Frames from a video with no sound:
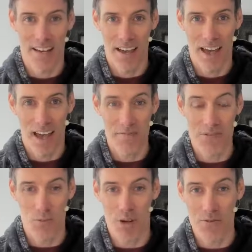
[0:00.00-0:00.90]
Health
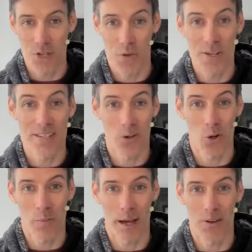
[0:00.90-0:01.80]
is Wealth show is
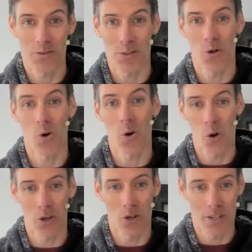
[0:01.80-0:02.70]
all about
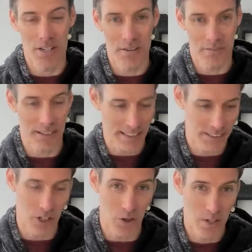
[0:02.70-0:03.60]
all or nothing.
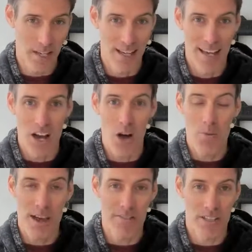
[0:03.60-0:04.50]
So
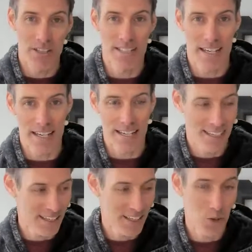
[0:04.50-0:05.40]
hope you're having a good day.
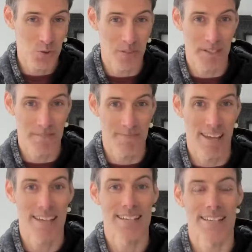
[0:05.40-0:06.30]
You know something,
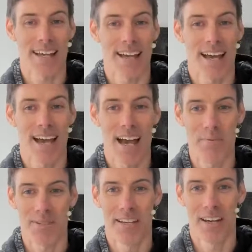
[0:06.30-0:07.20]
it is
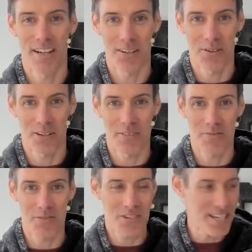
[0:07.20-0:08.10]
absolutely
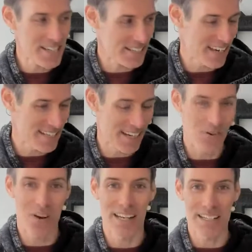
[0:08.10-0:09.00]
freezing here today,
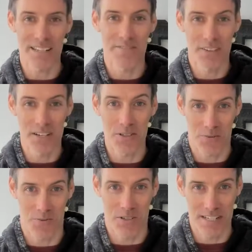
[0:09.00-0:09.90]
or at least it feels
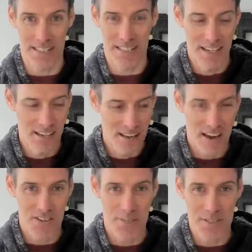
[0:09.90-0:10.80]
freezing.
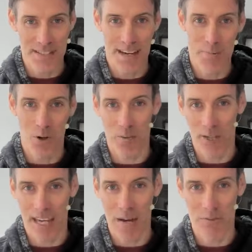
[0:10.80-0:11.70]
I've just been setting up all
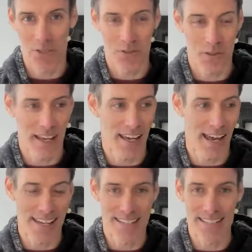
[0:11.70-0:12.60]
my camera stuff here
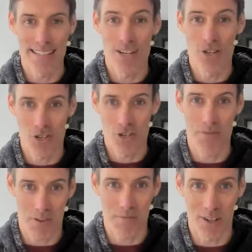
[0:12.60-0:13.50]
and
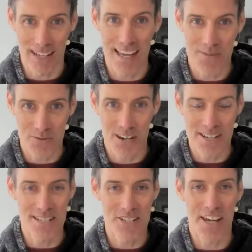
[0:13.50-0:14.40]
shivering. My legs were
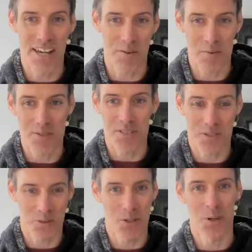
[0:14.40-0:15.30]
actually shaking because it's
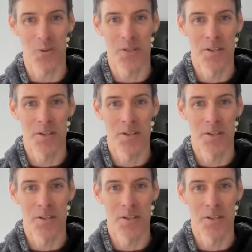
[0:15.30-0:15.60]
so cold.